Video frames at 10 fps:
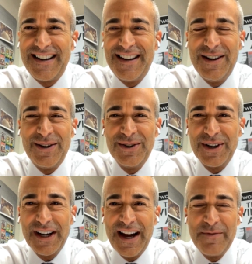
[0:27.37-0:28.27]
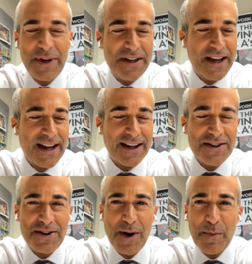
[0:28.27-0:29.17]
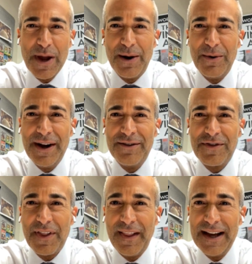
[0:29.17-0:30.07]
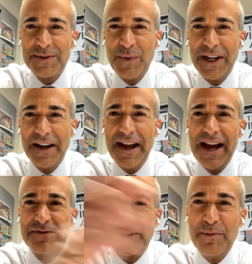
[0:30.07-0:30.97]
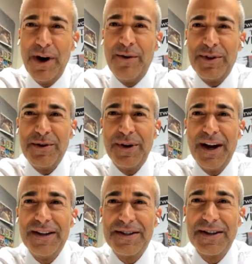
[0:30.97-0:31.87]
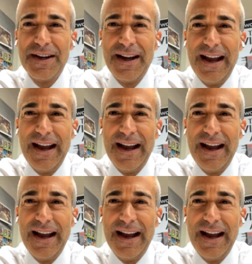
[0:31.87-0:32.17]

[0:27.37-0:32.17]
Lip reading: You know, look, I've been yanking Sherapan around for the last week and a half to come on you guys.